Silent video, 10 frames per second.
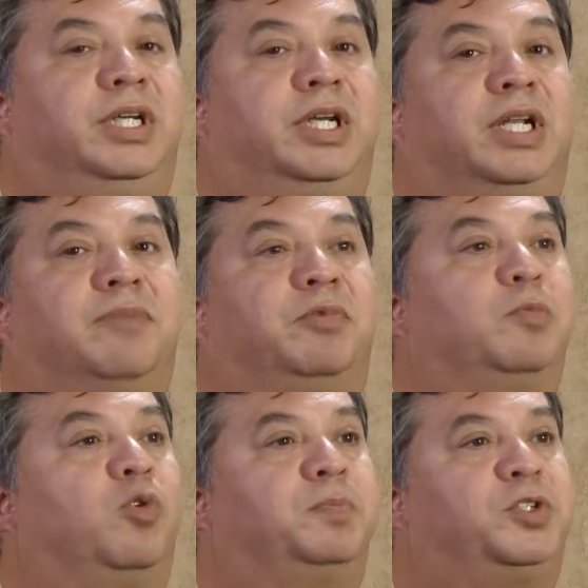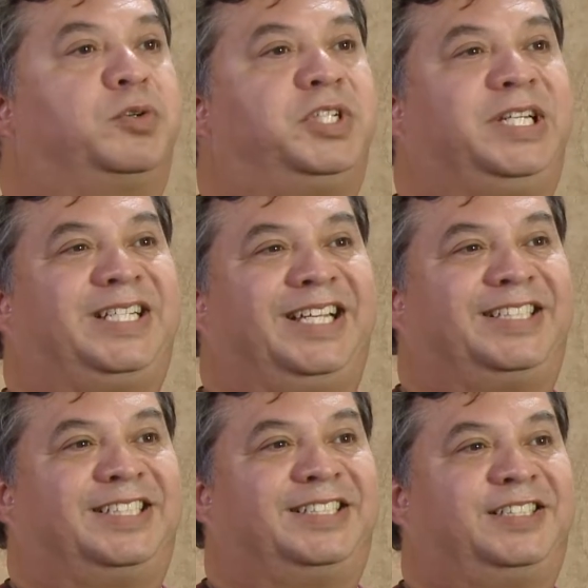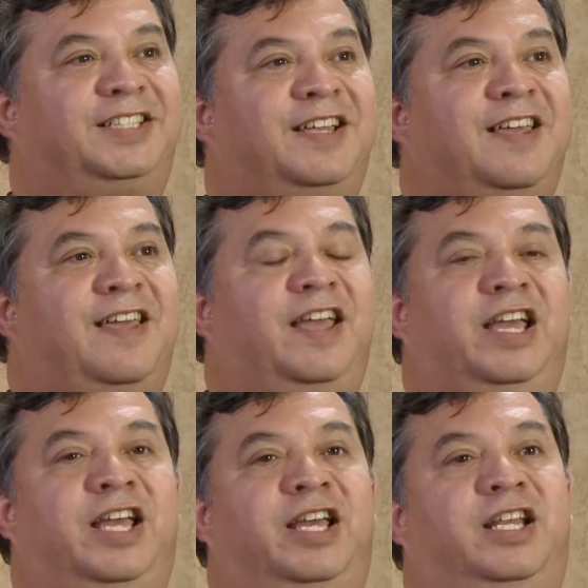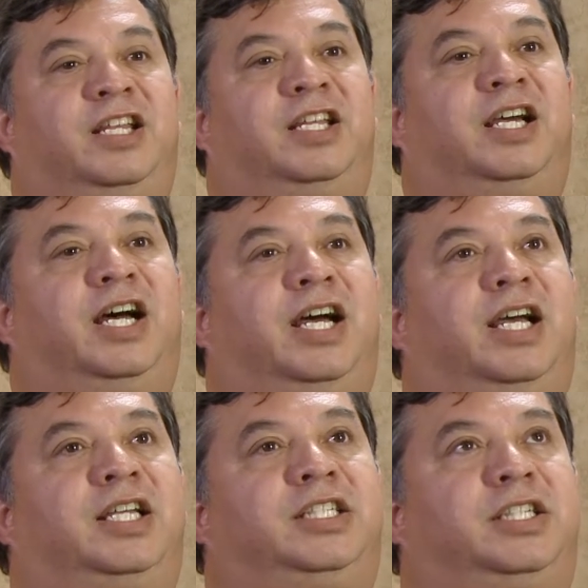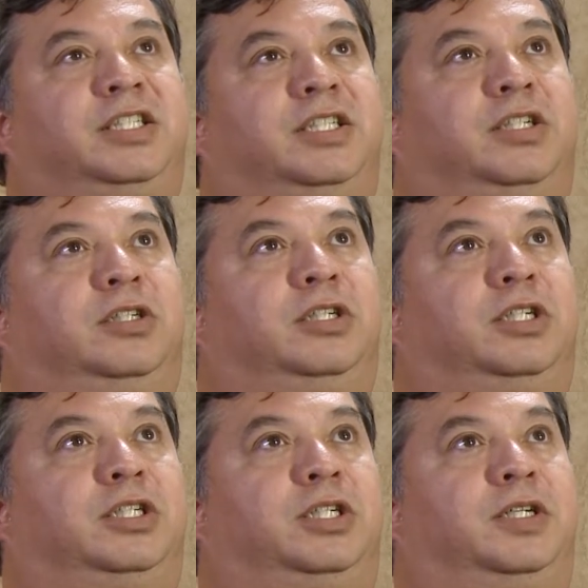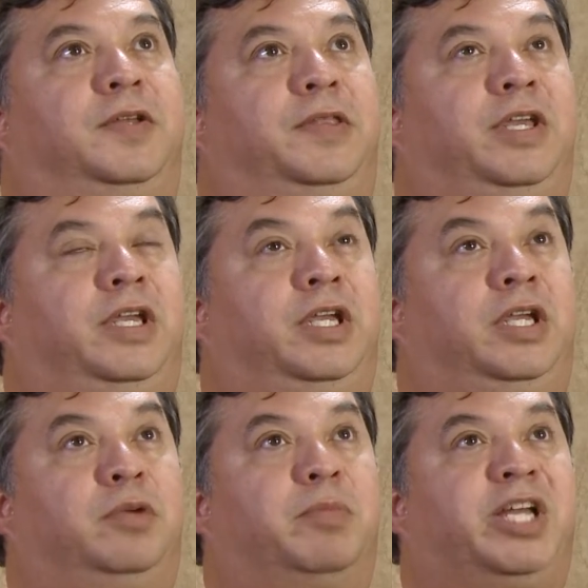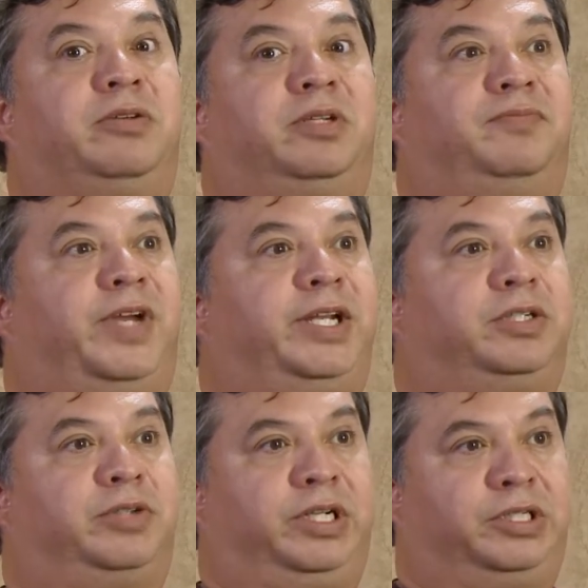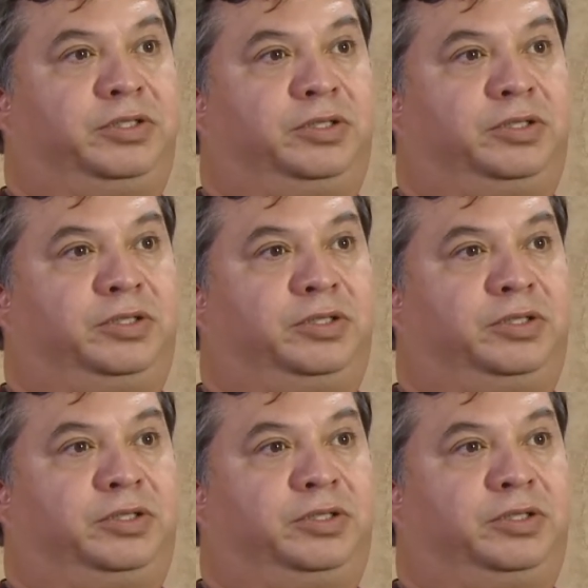and I'm from Corpus Christi, Texas. And I just took the manual lymphatic drainage